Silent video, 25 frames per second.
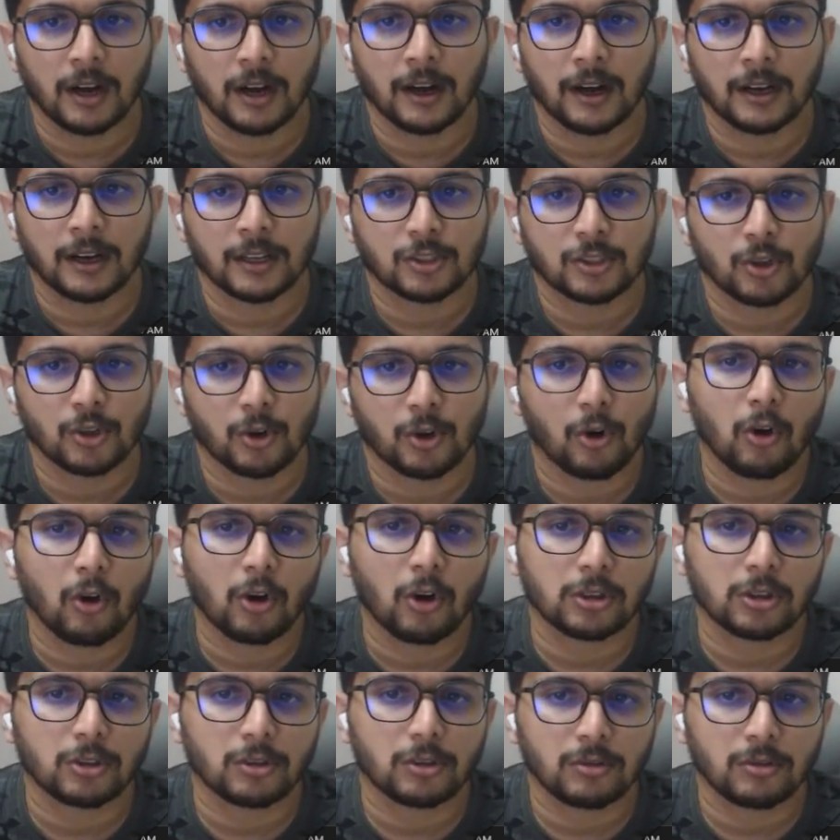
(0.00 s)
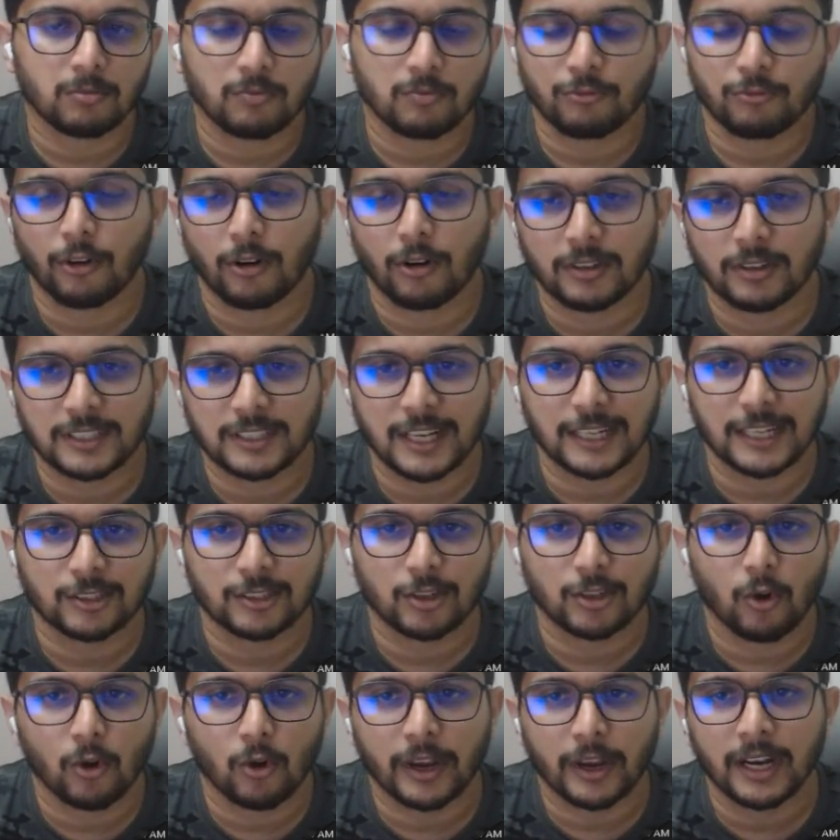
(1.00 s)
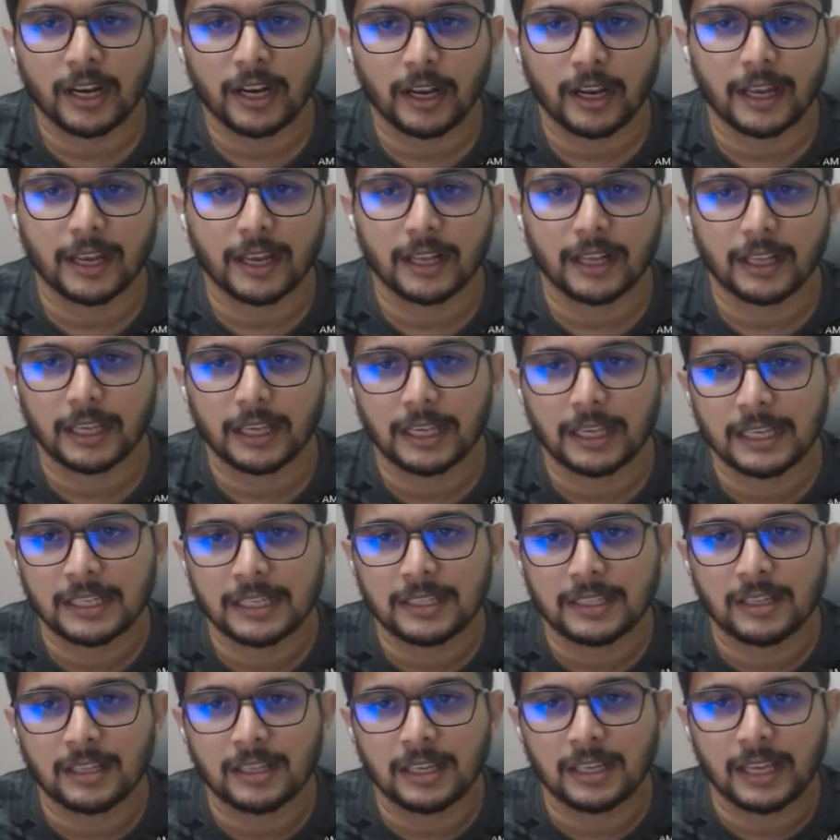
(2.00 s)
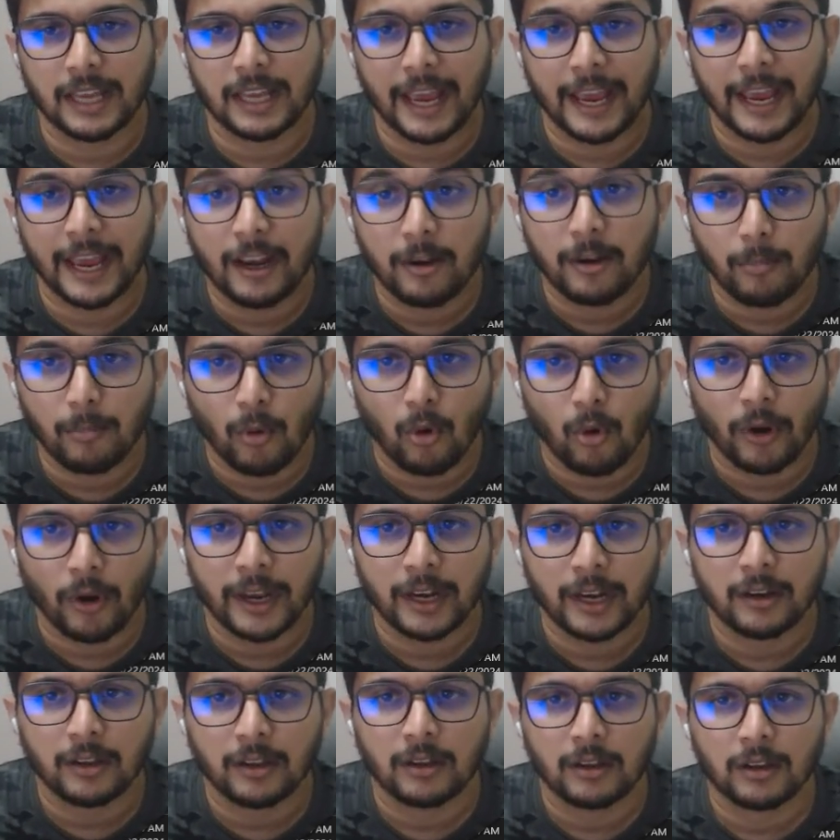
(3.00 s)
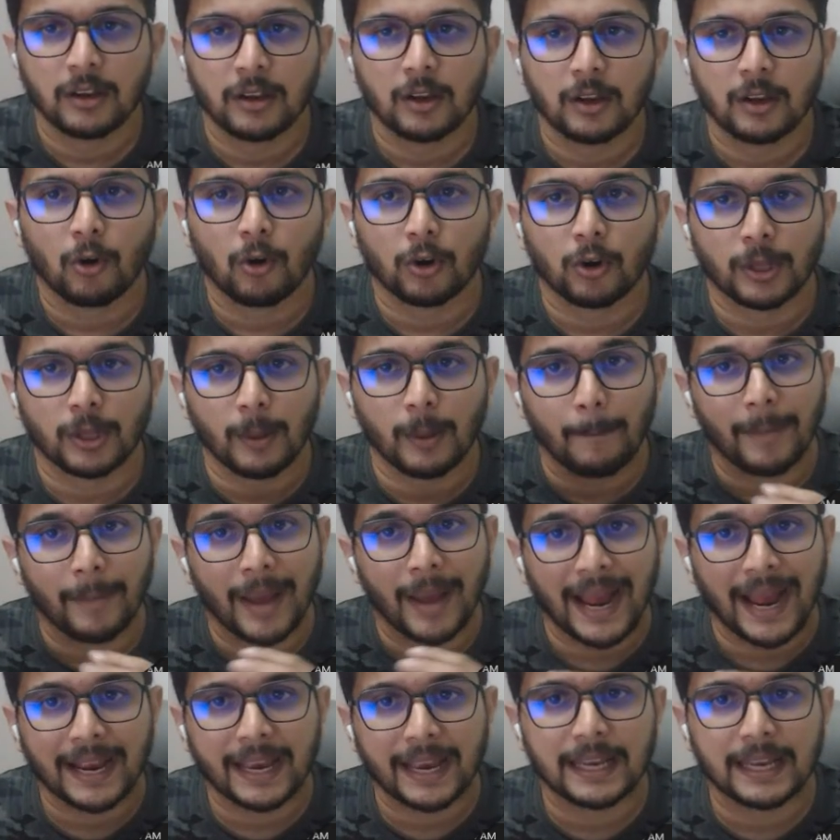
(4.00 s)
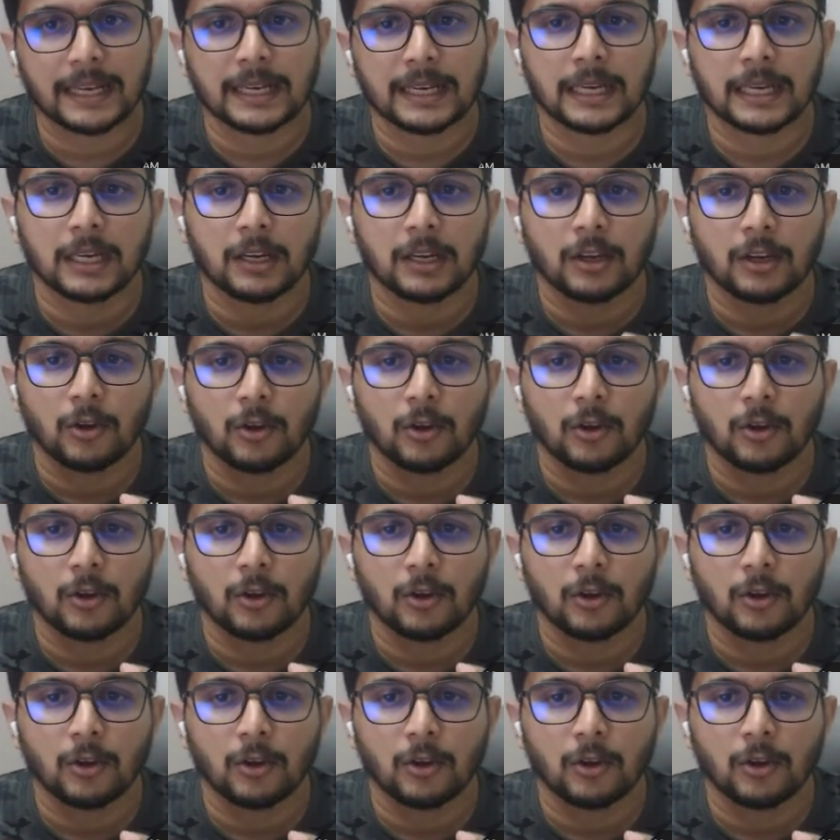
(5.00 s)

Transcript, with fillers: Uh, so auth forward slash login is the endpoint or the backend